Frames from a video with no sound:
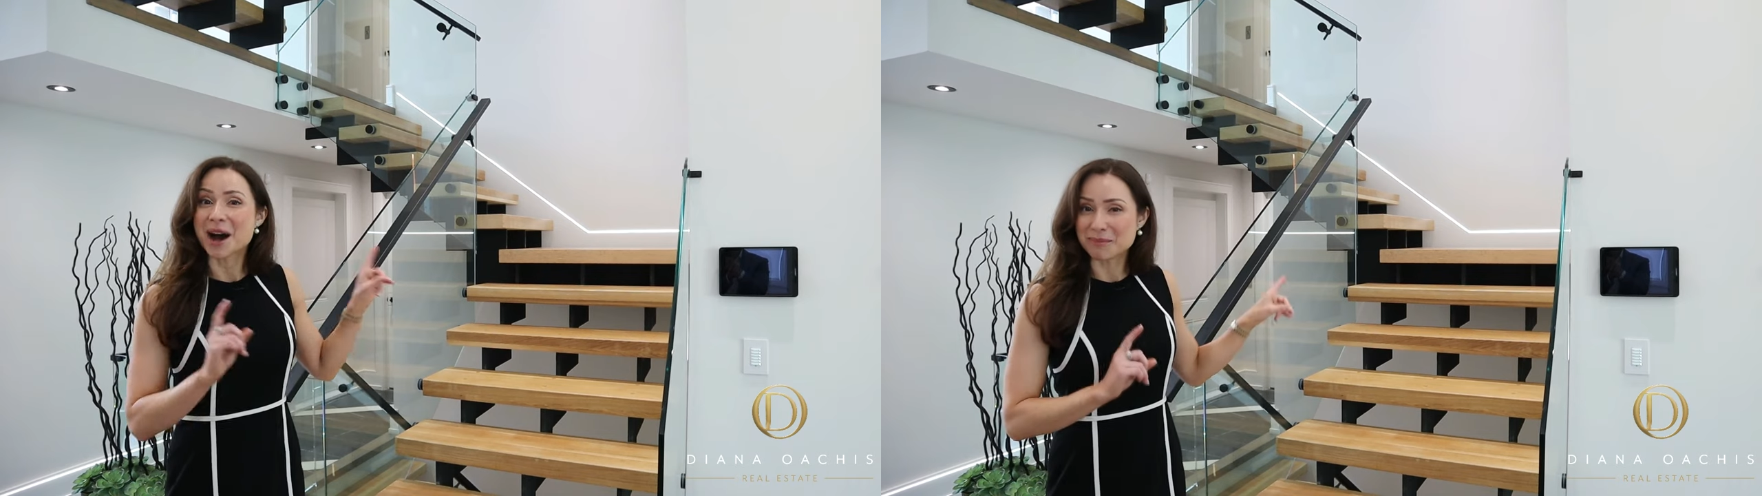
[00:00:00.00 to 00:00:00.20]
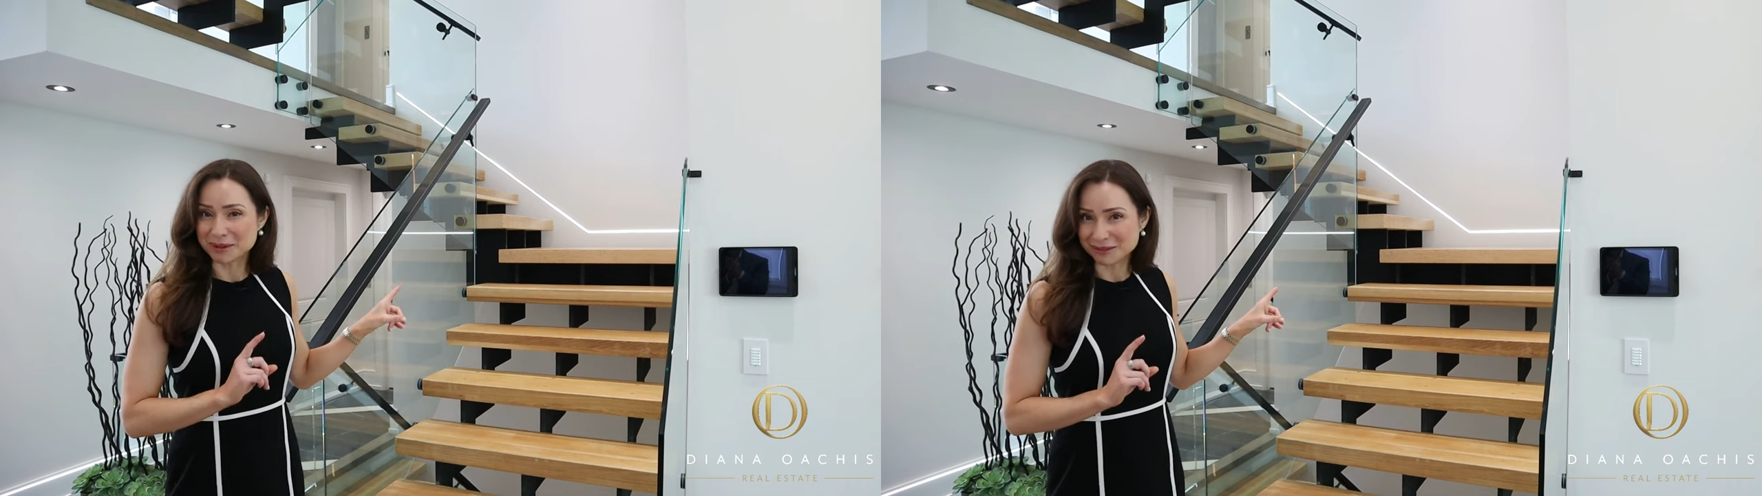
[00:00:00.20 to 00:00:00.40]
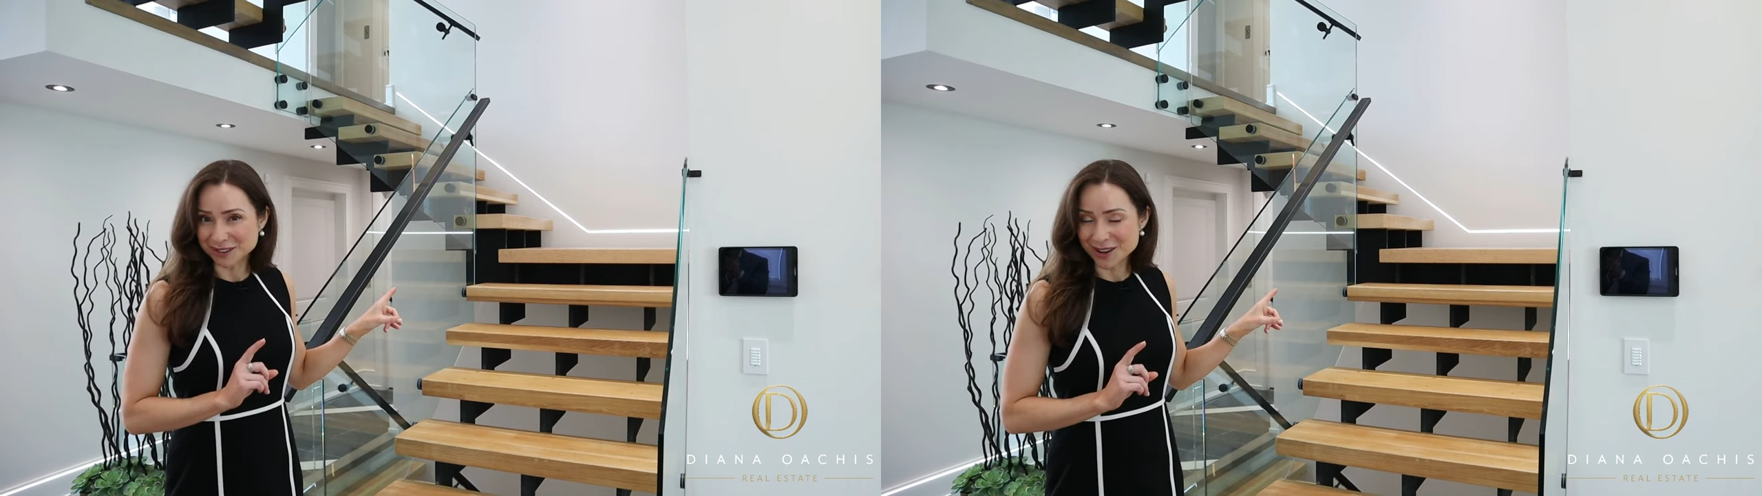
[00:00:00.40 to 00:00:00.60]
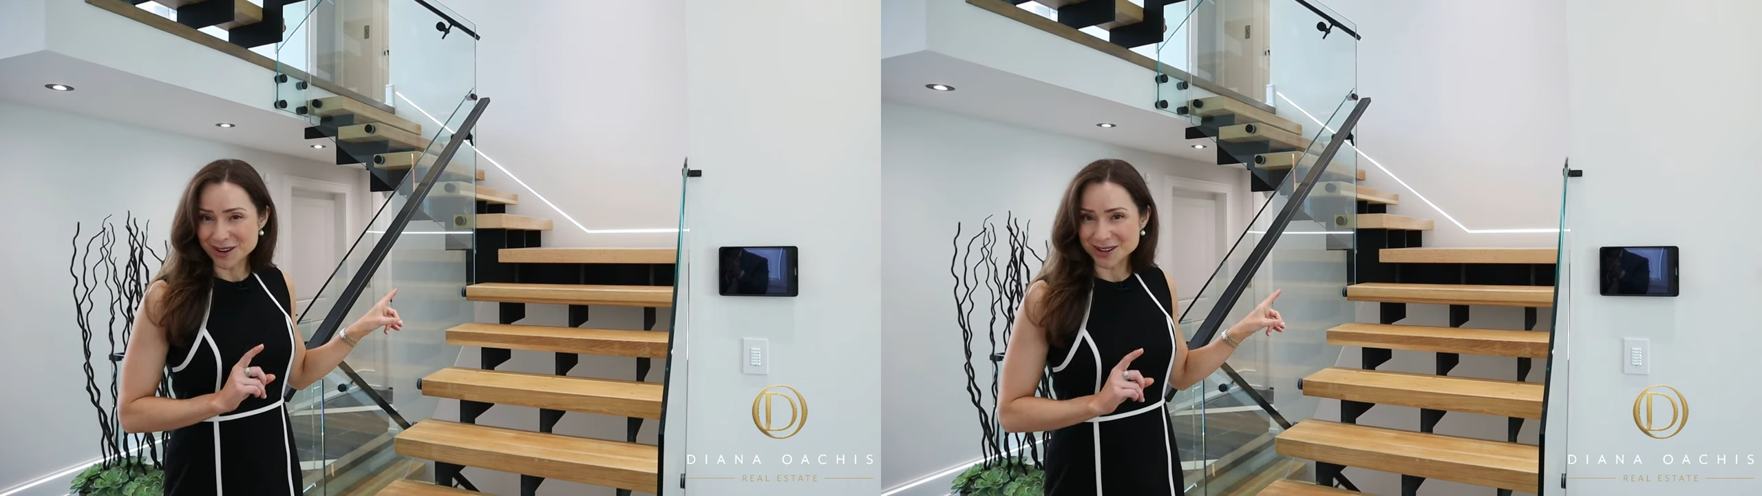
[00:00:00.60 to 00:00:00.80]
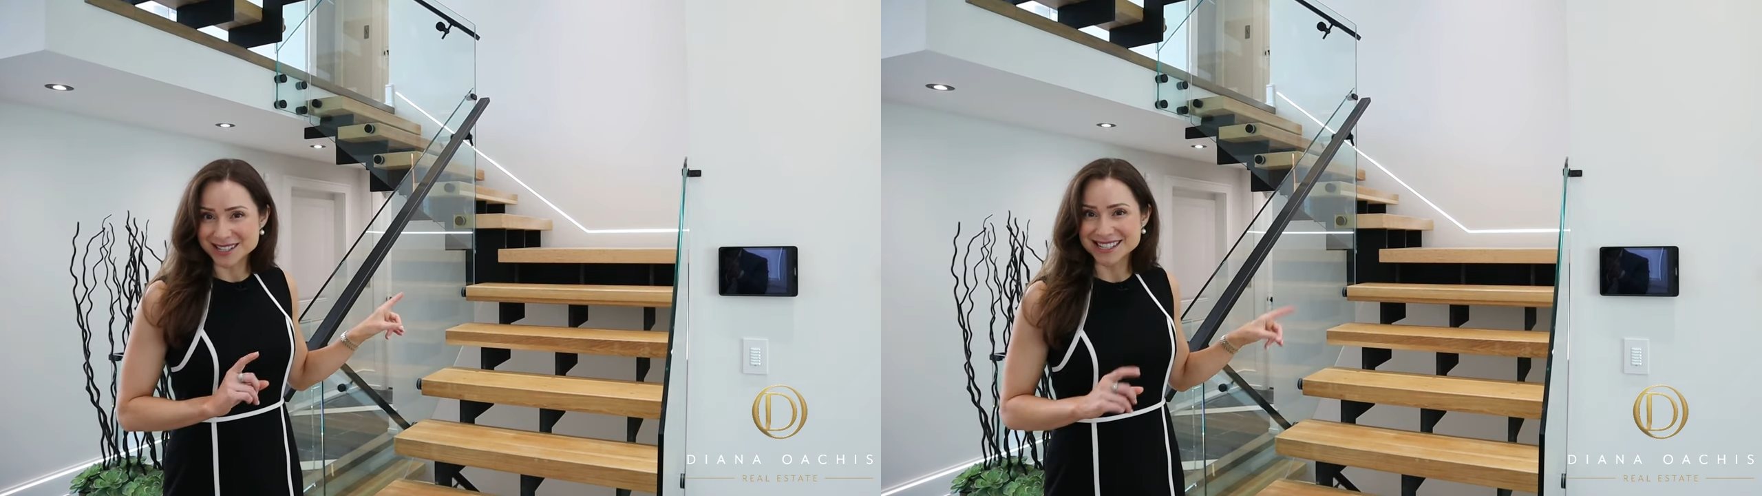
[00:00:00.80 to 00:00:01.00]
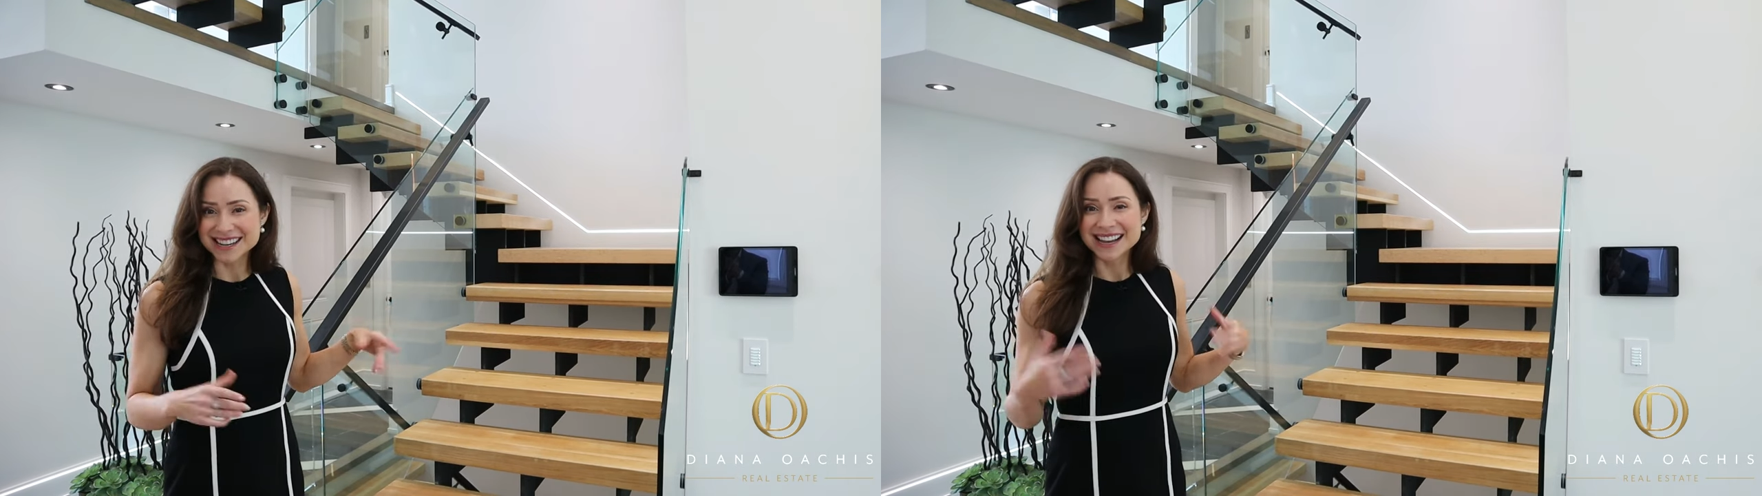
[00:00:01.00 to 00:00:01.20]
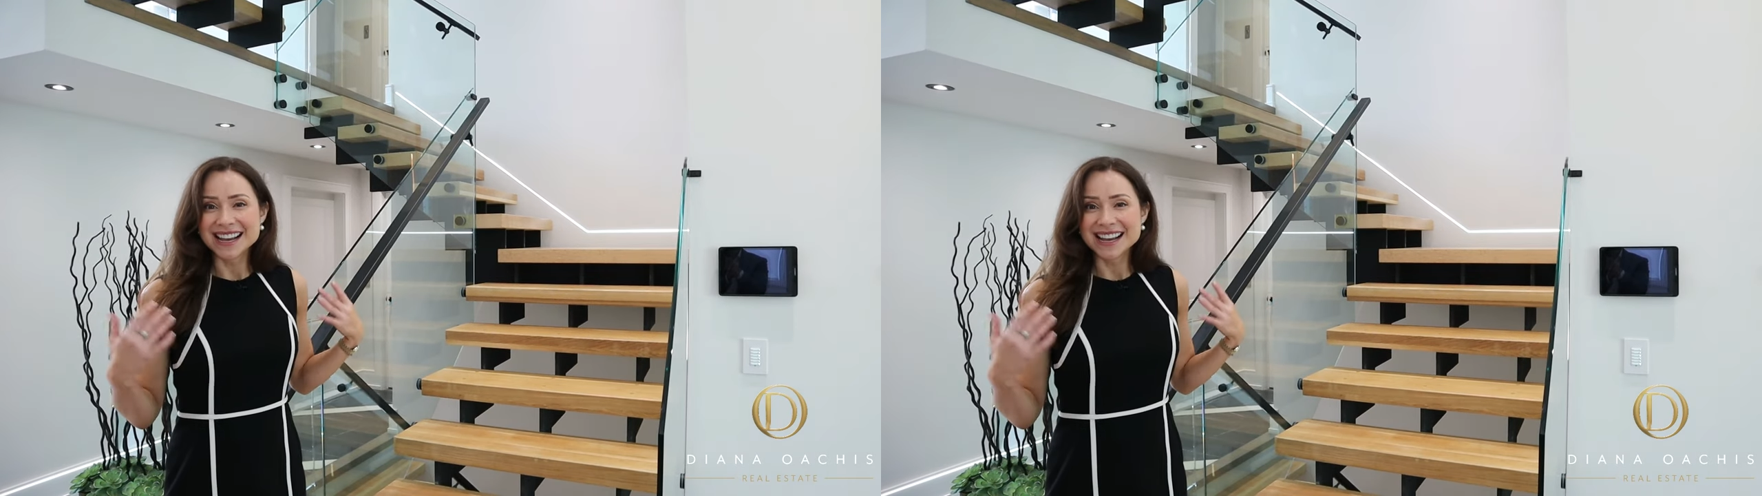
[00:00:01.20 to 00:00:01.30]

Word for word: upper floors.